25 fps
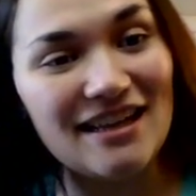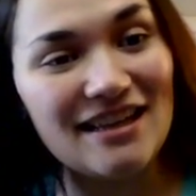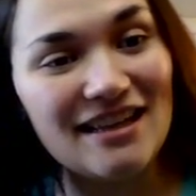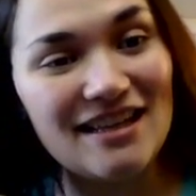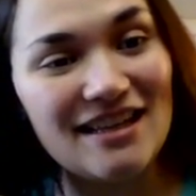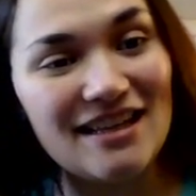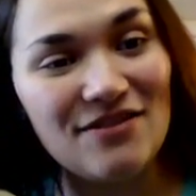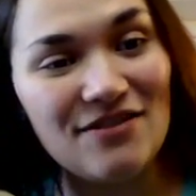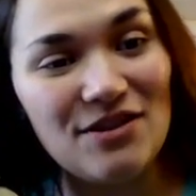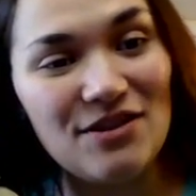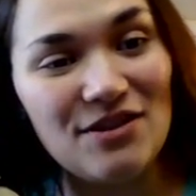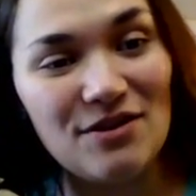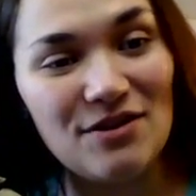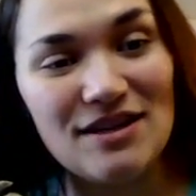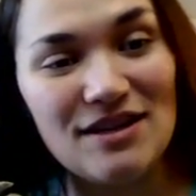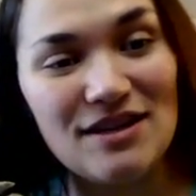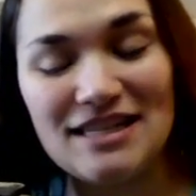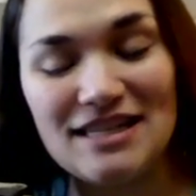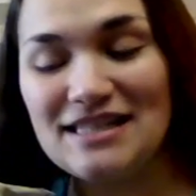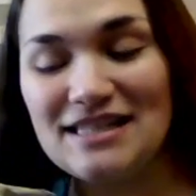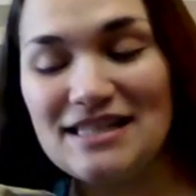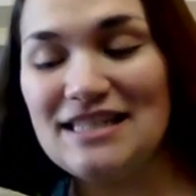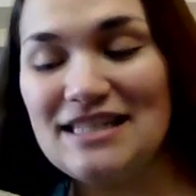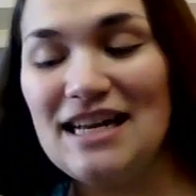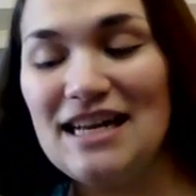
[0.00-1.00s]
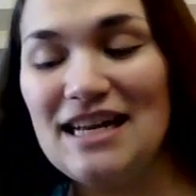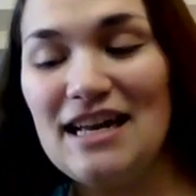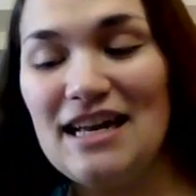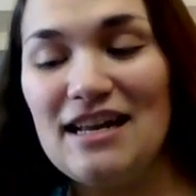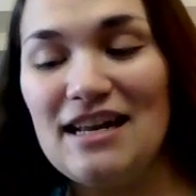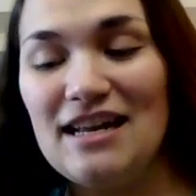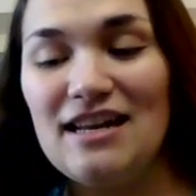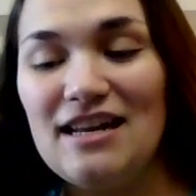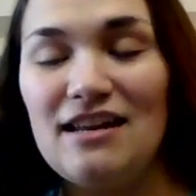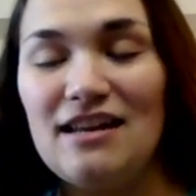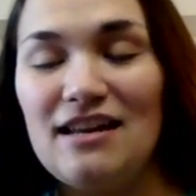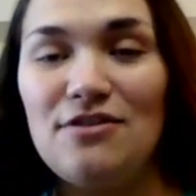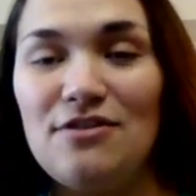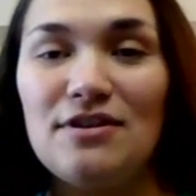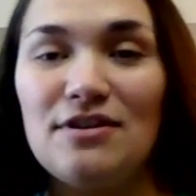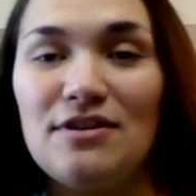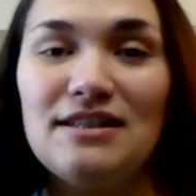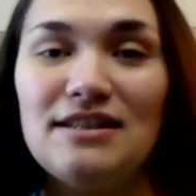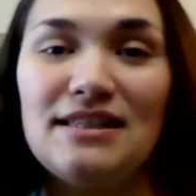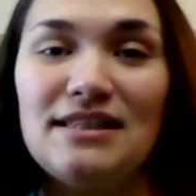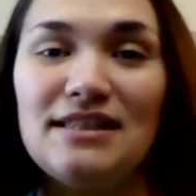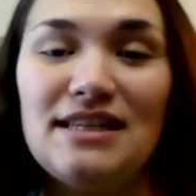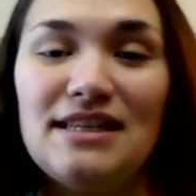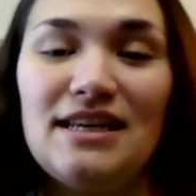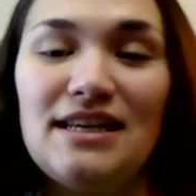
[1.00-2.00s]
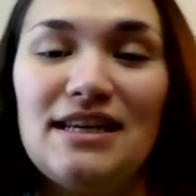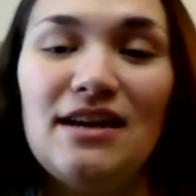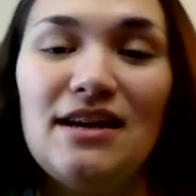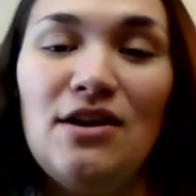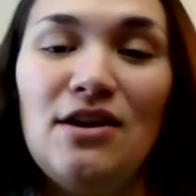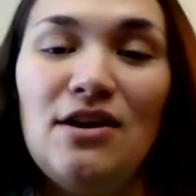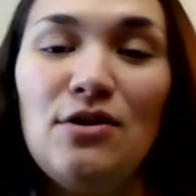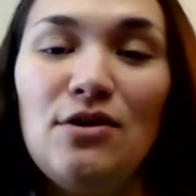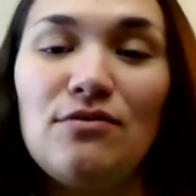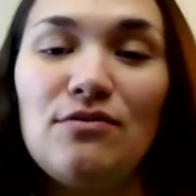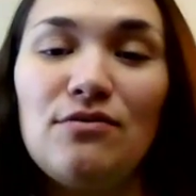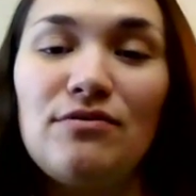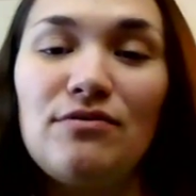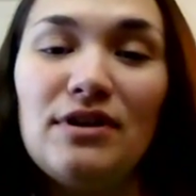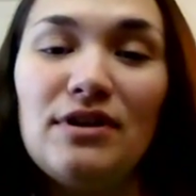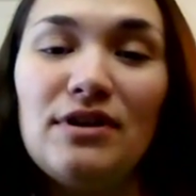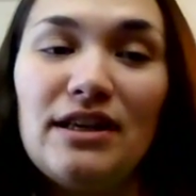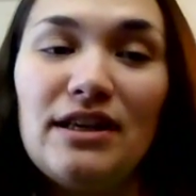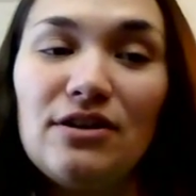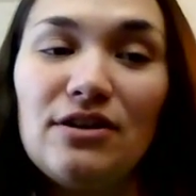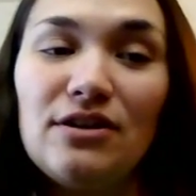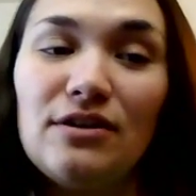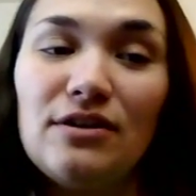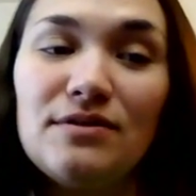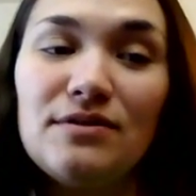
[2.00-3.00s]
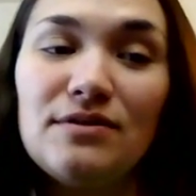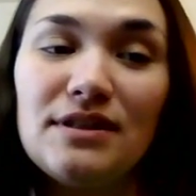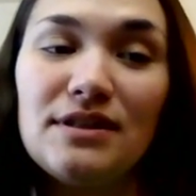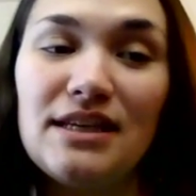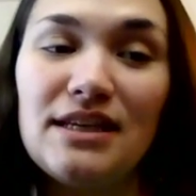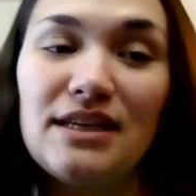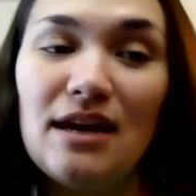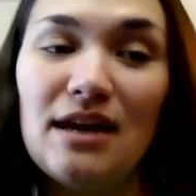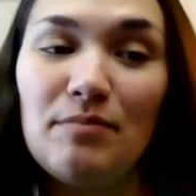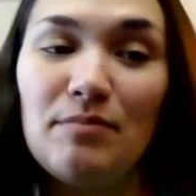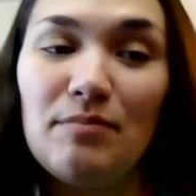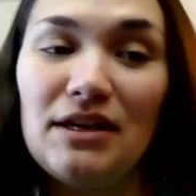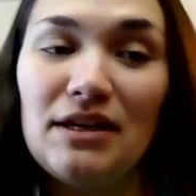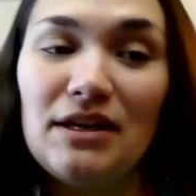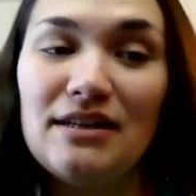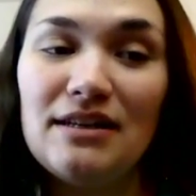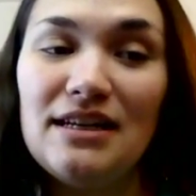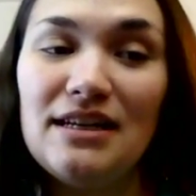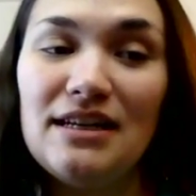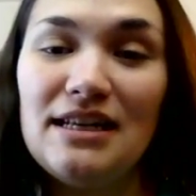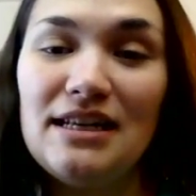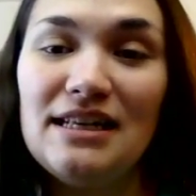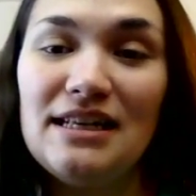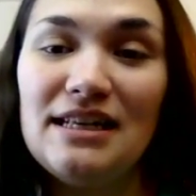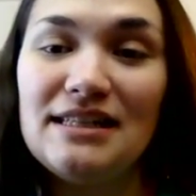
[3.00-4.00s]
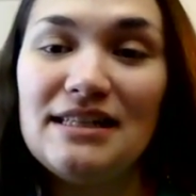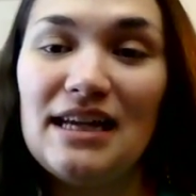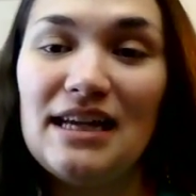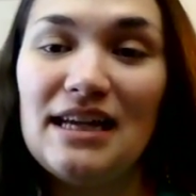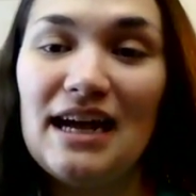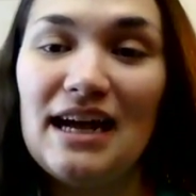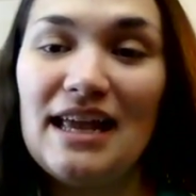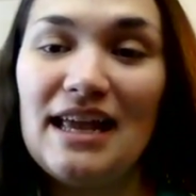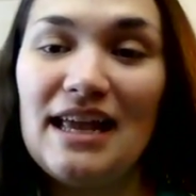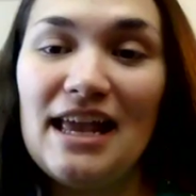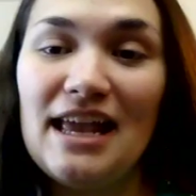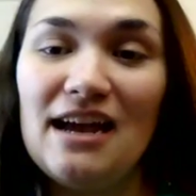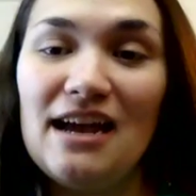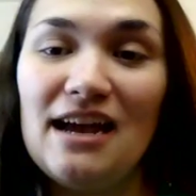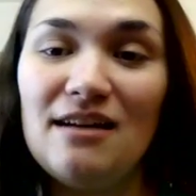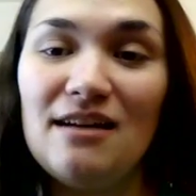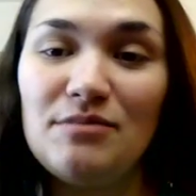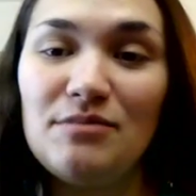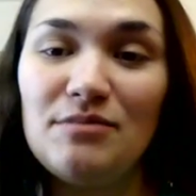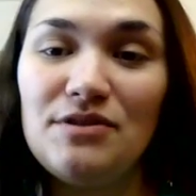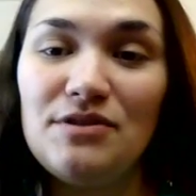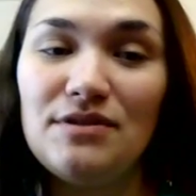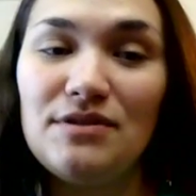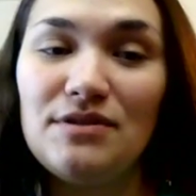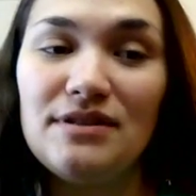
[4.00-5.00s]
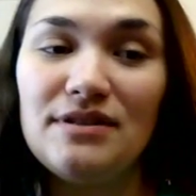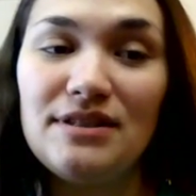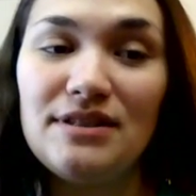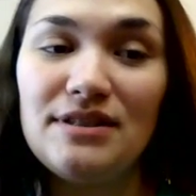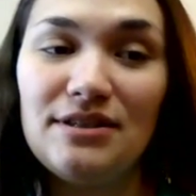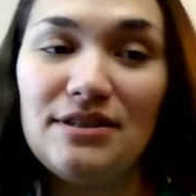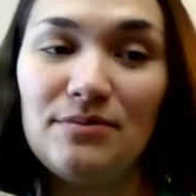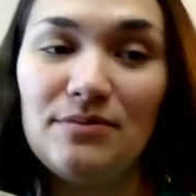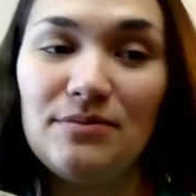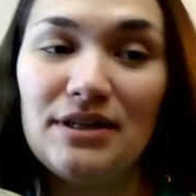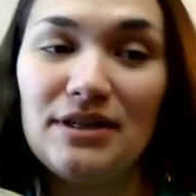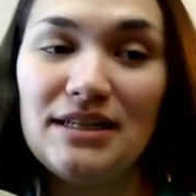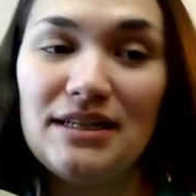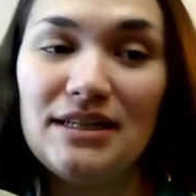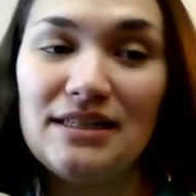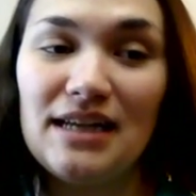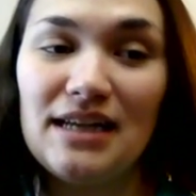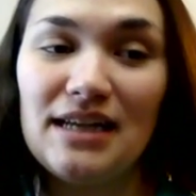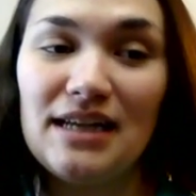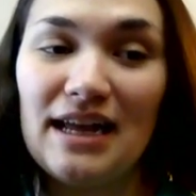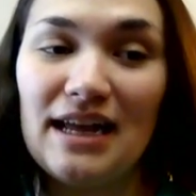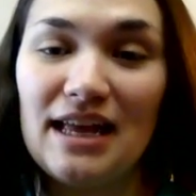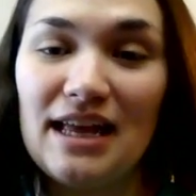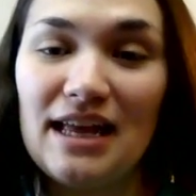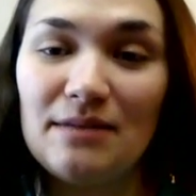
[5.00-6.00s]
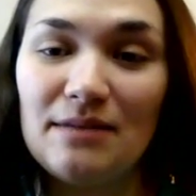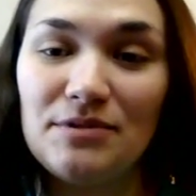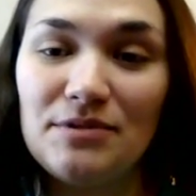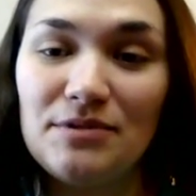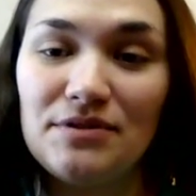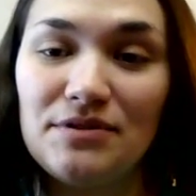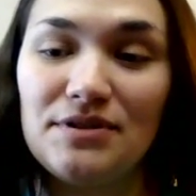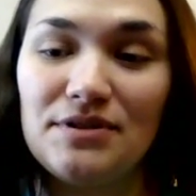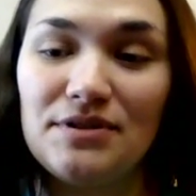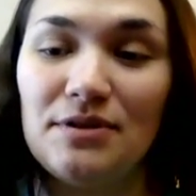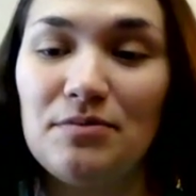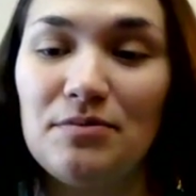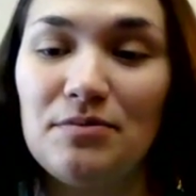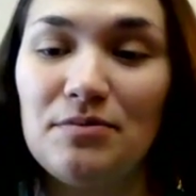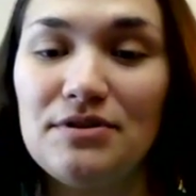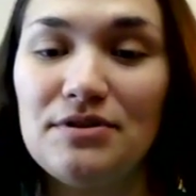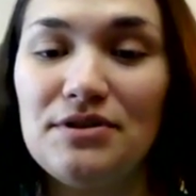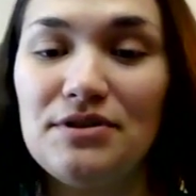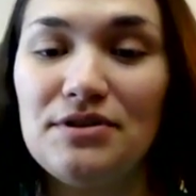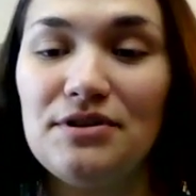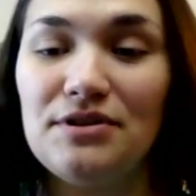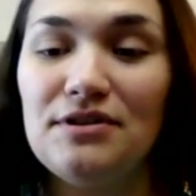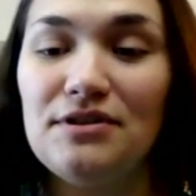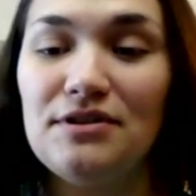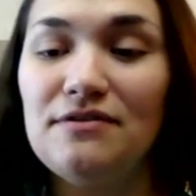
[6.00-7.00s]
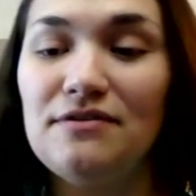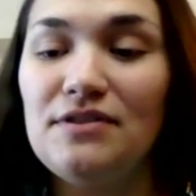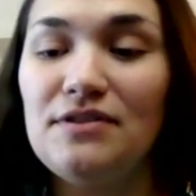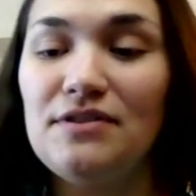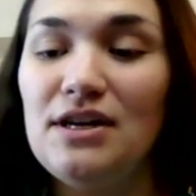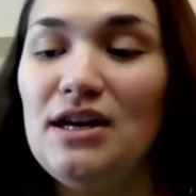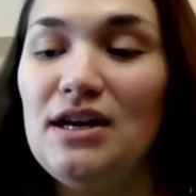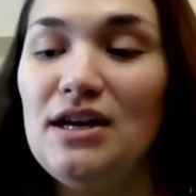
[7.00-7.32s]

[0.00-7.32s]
Even though he's dead, you can see really closely up on his eye caps. You can see where his eye caps are still preserved.